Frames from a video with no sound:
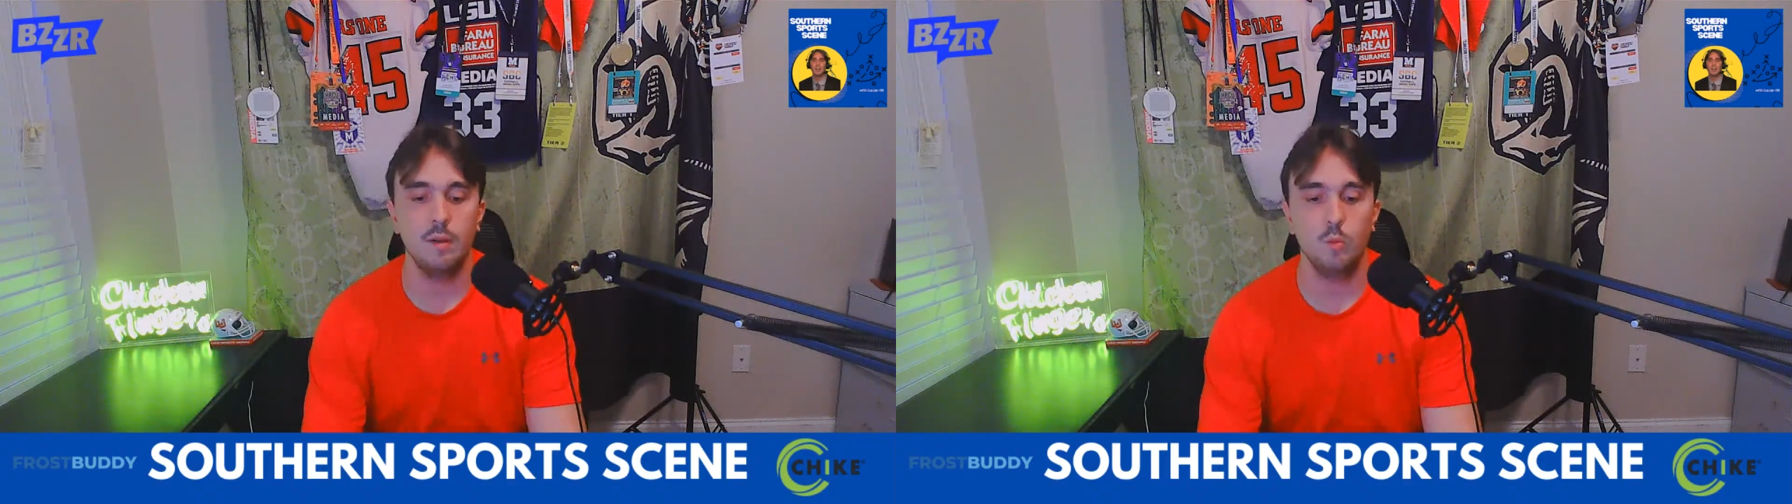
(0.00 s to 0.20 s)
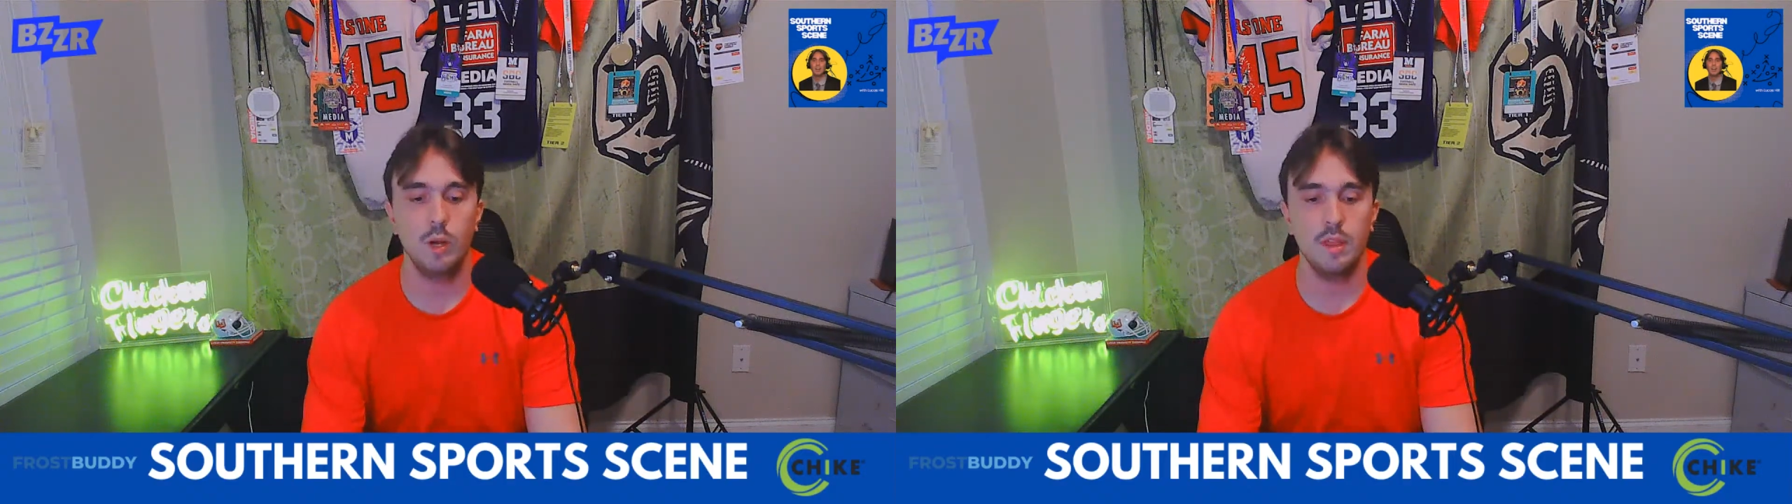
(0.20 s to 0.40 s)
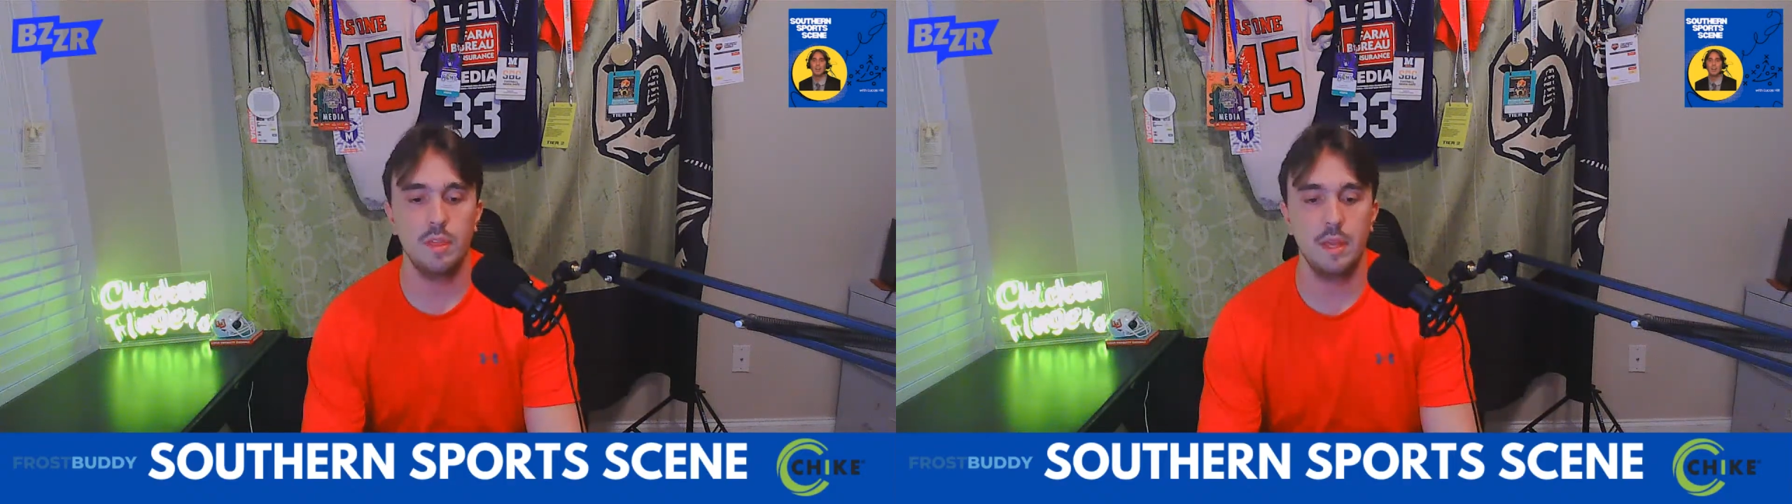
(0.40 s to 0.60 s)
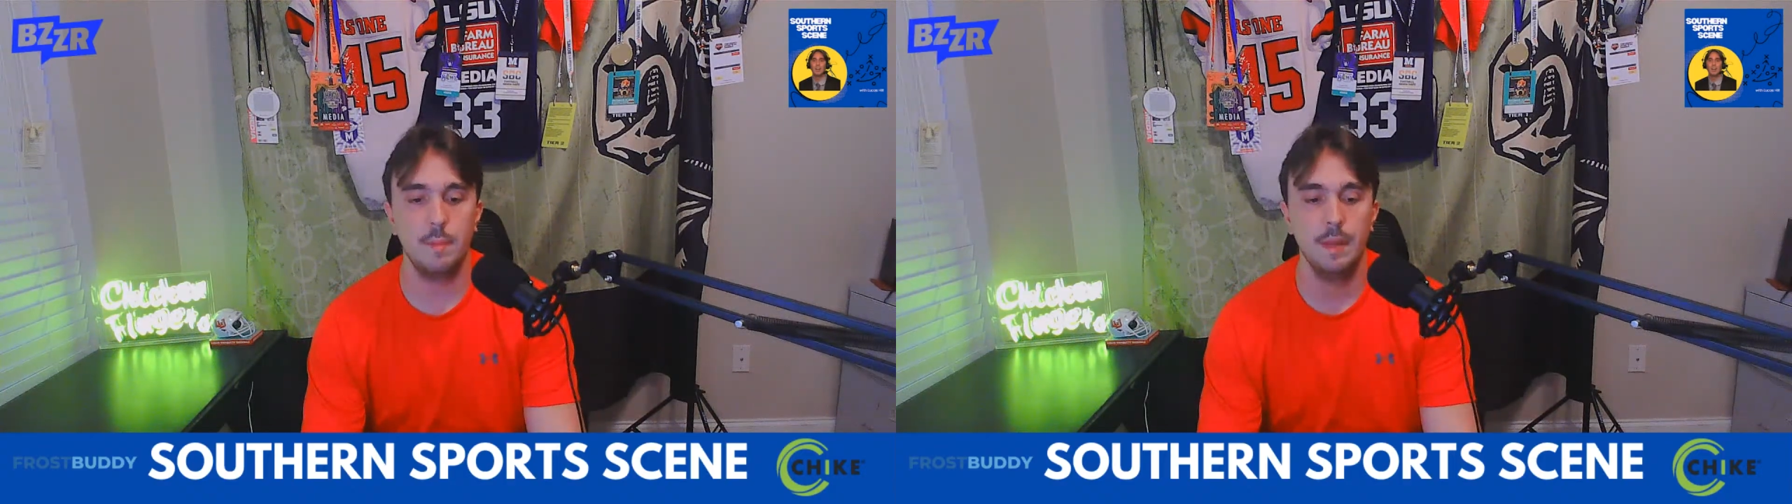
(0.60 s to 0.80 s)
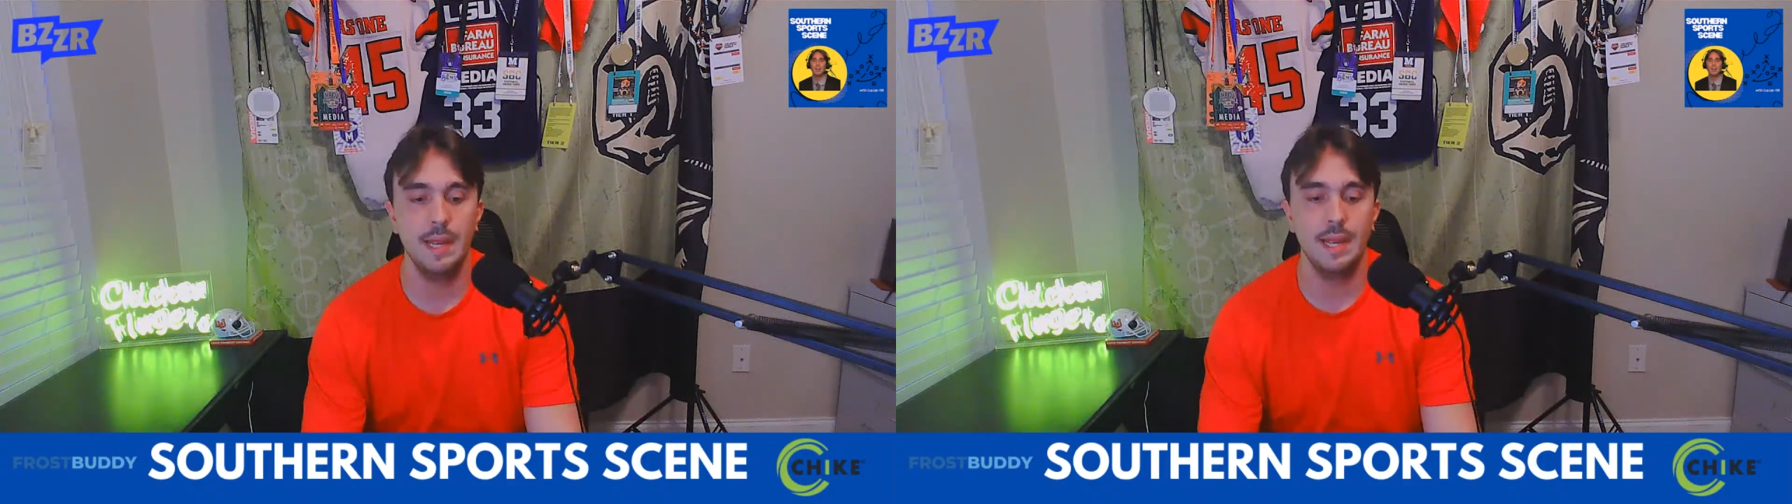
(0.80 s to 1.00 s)
with
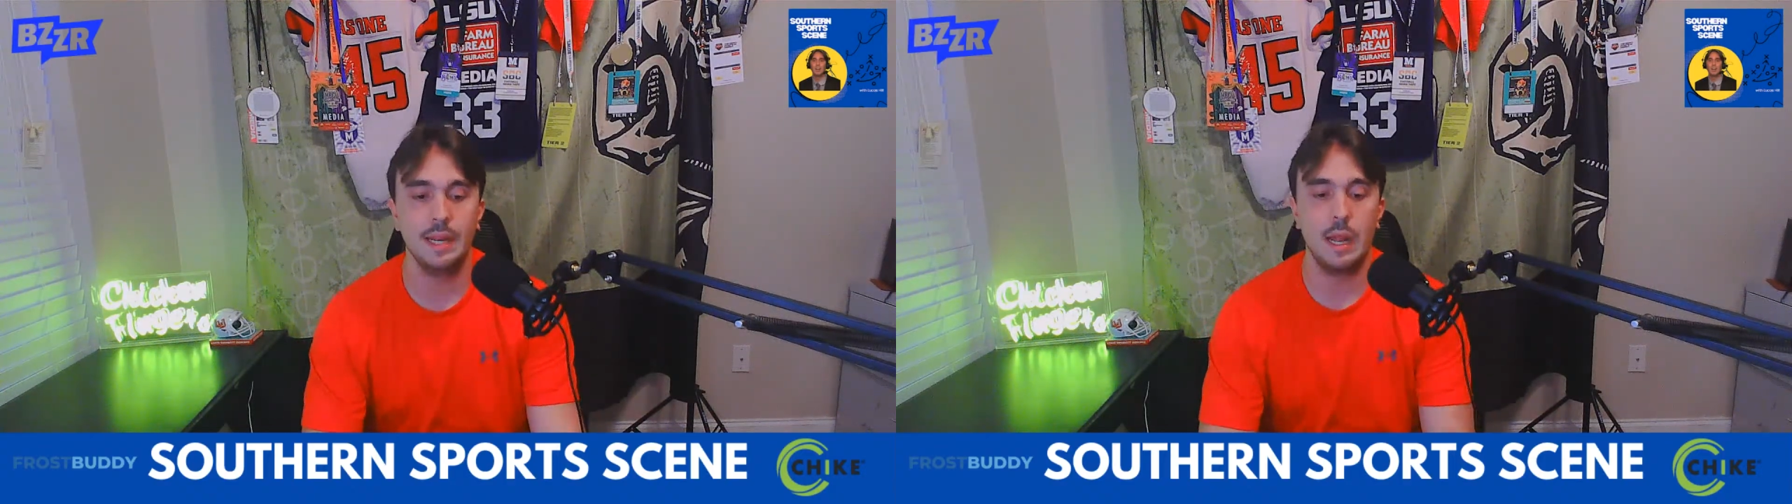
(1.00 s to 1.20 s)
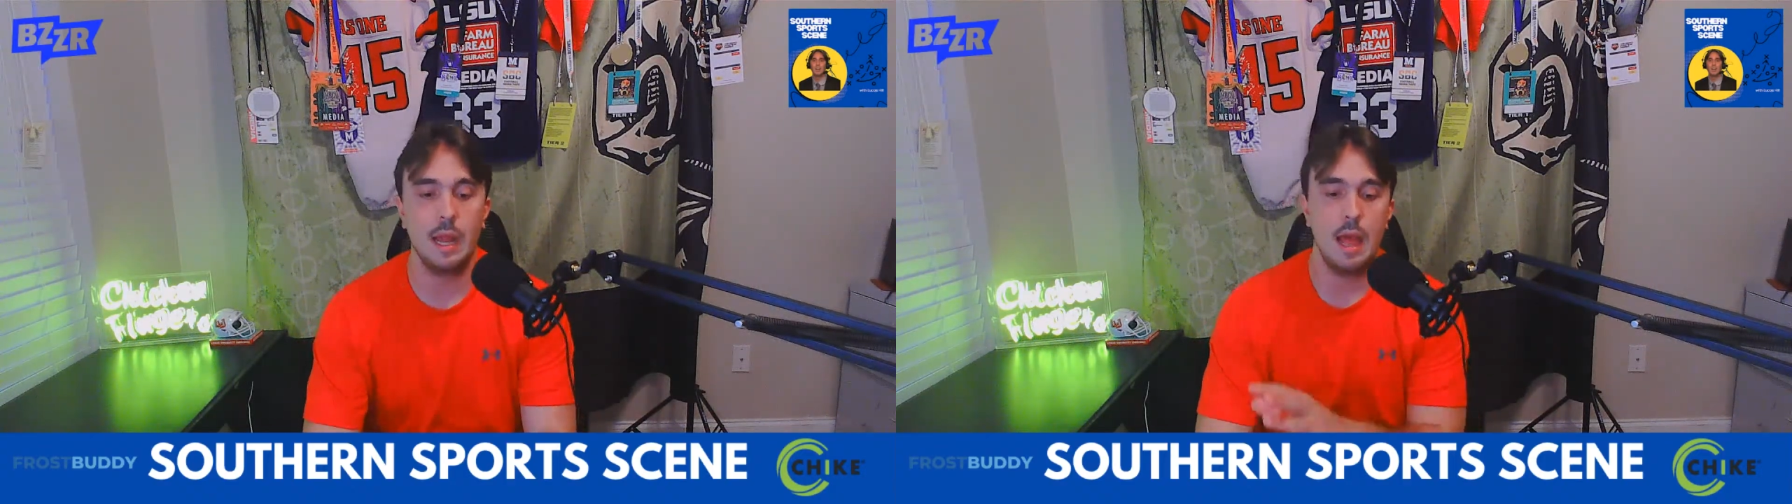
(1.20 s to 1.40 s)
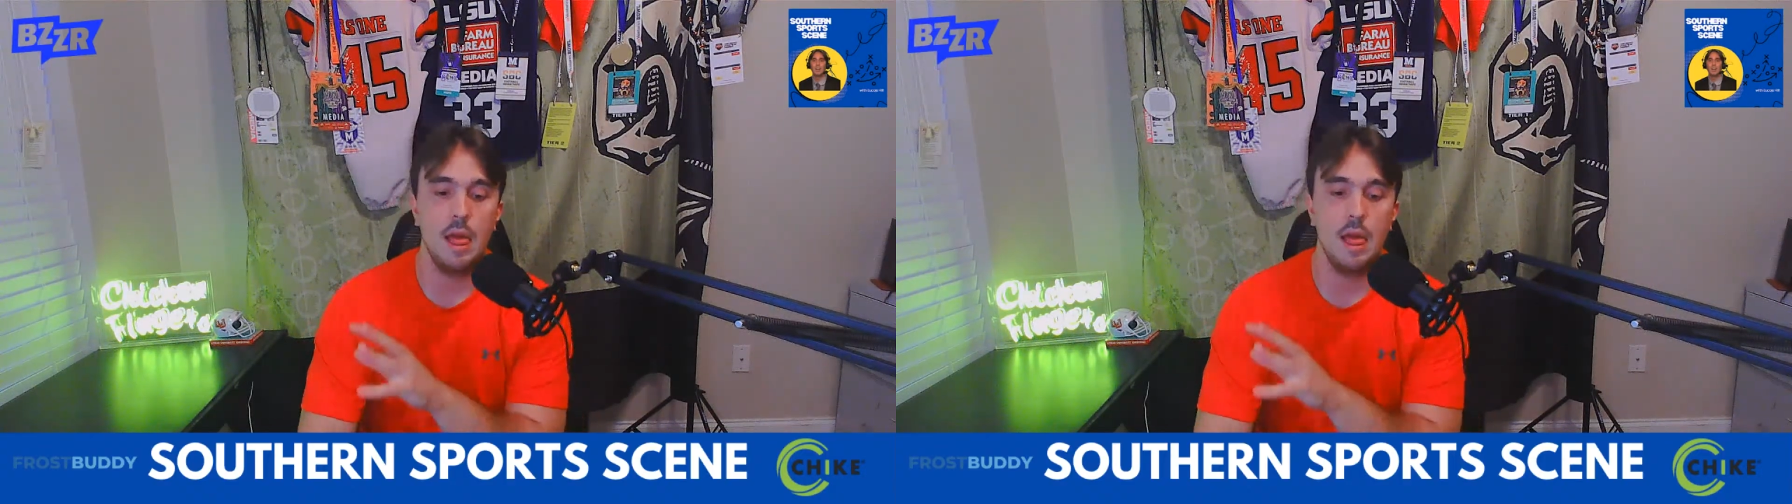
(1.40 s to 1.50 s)
it being